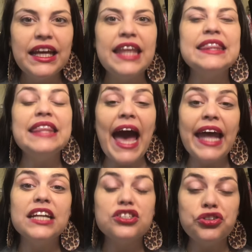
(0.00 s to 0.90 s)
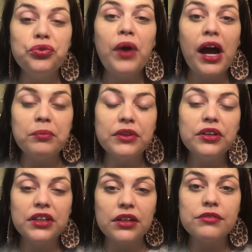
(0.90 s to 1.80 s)
That is who I'm
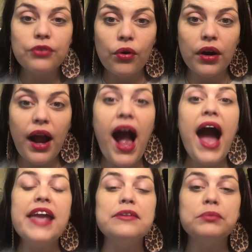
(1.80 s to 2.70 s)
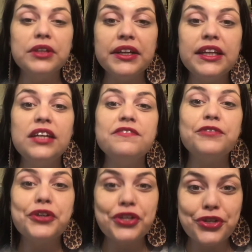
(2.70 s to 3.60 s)
looking for. I am looking
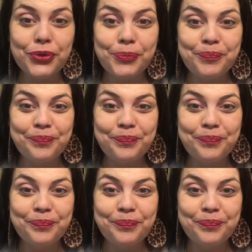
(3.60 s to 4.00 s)
for you.